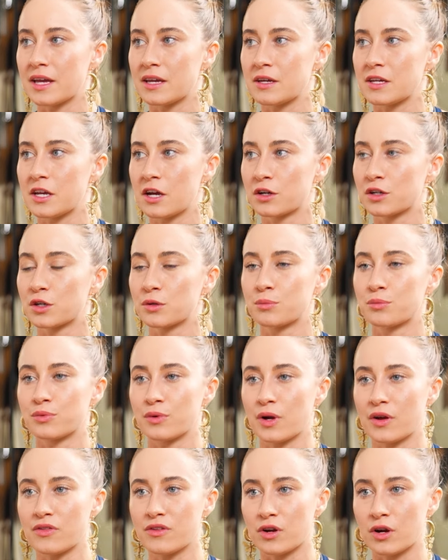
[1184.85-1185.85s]
younger
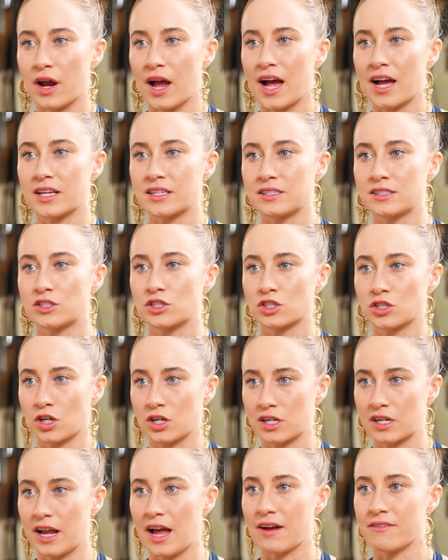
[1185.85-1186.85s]
brother had
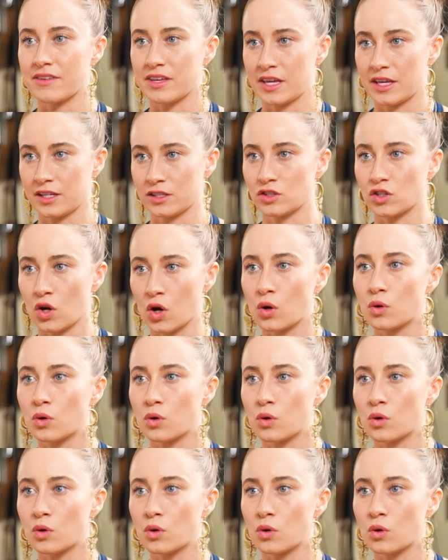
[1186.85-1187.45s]
started having his